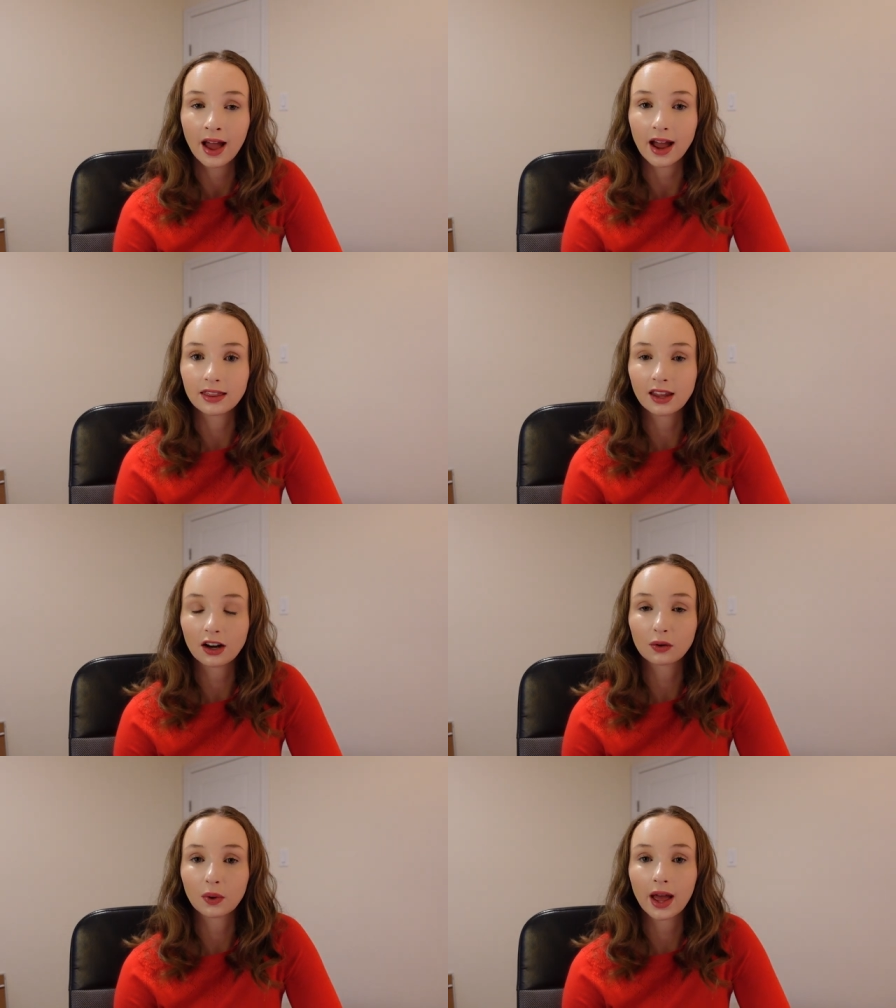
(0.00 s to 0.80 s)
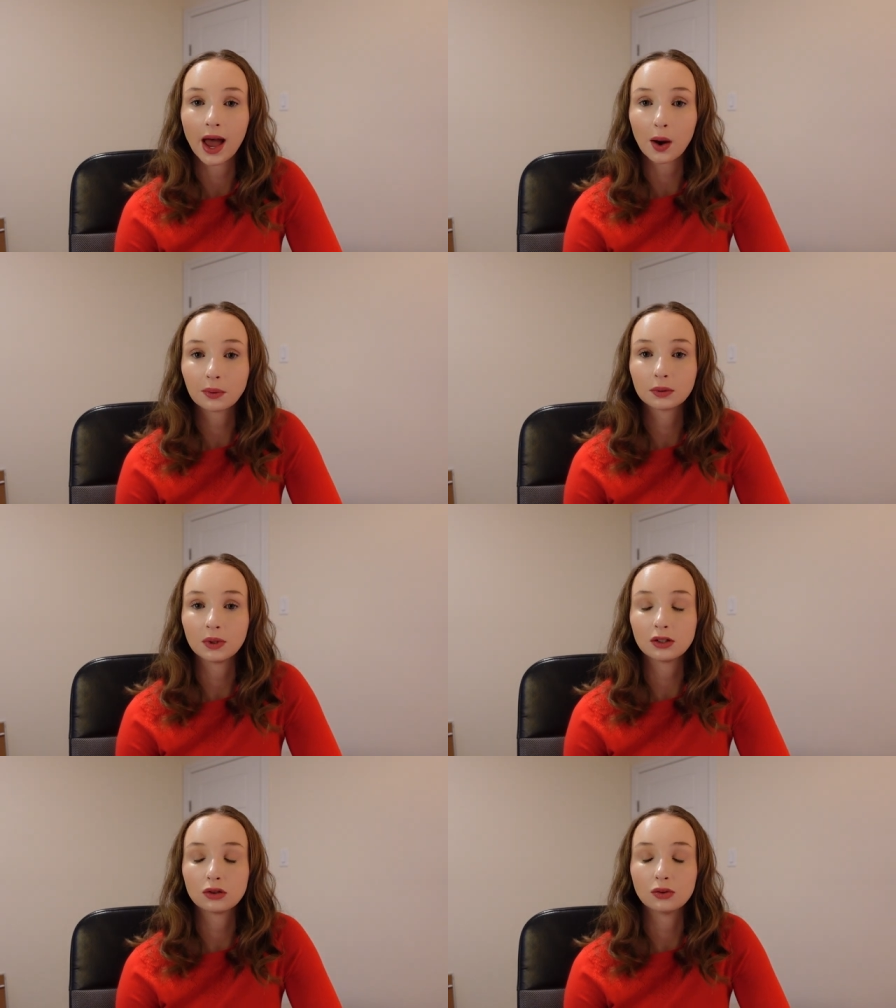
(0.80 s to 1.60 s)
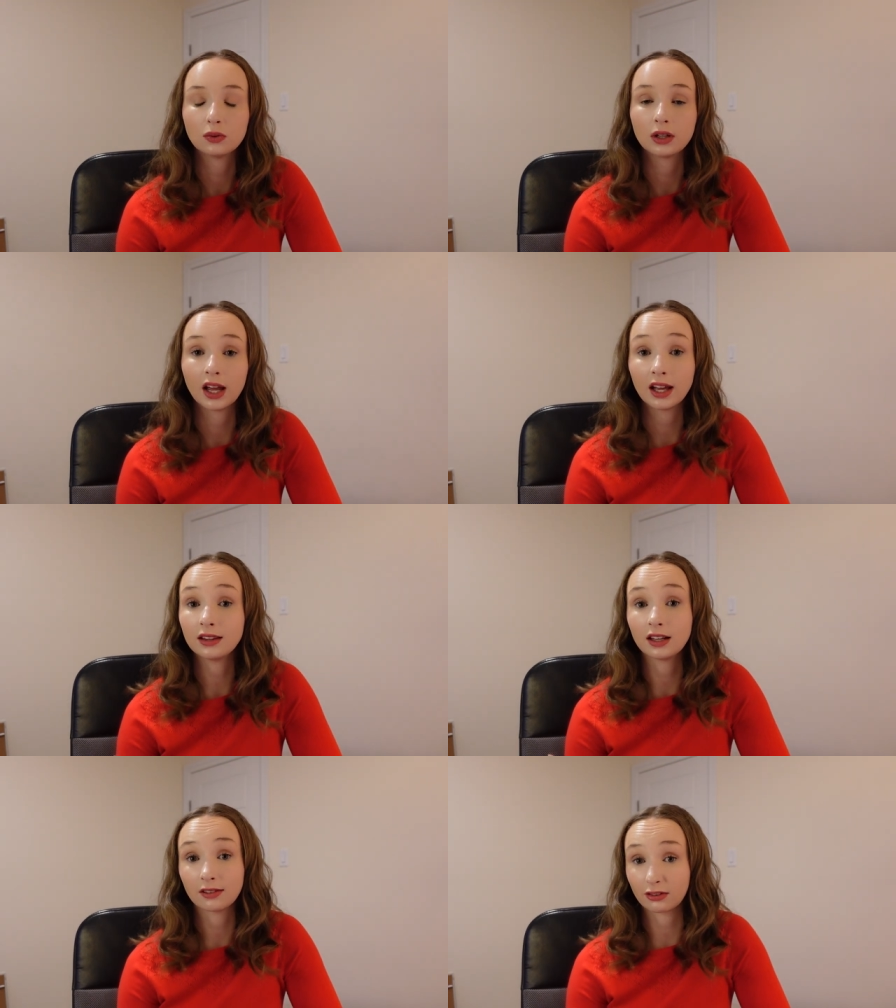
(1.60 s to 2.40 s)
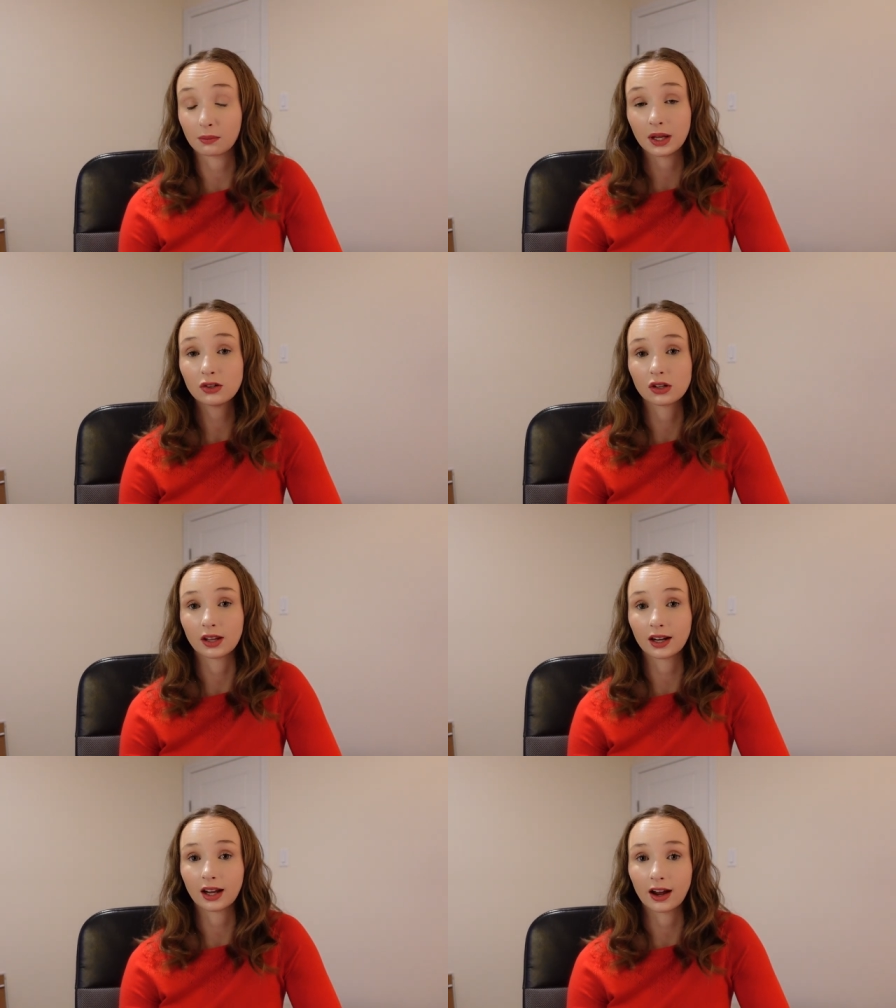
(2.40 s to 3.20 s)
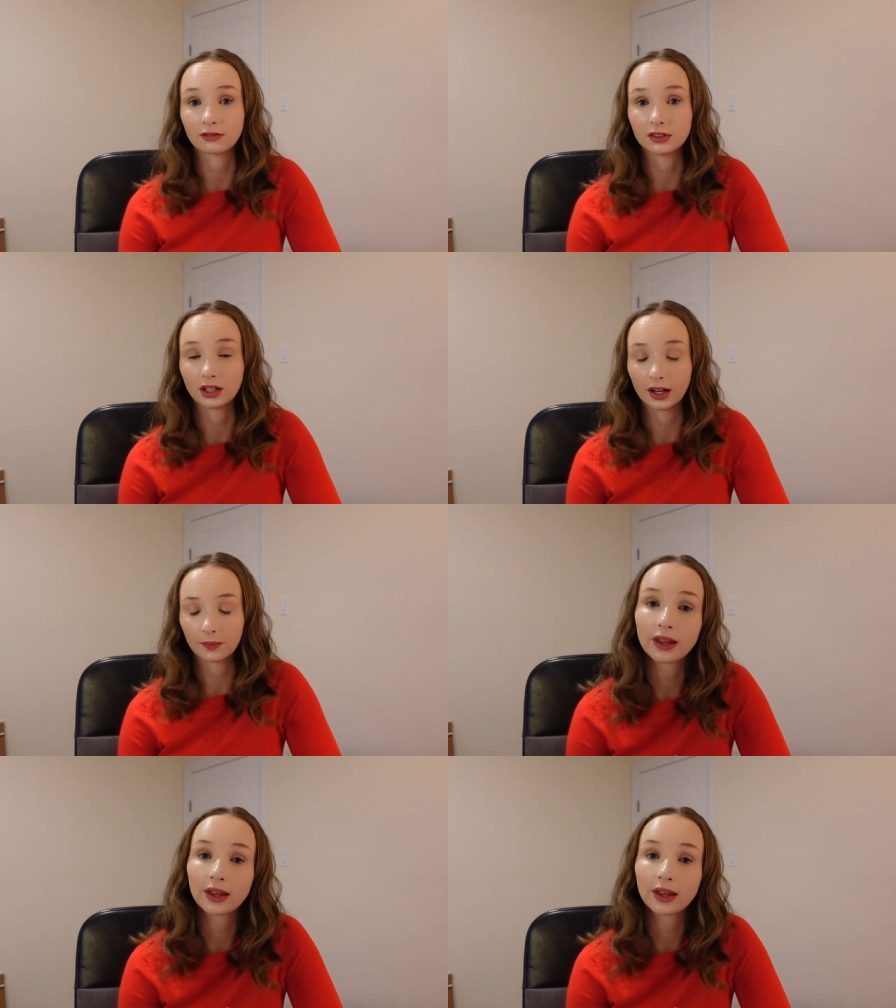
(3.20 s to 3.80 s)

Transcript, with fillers: and they are what helped me to gain the information that I have today.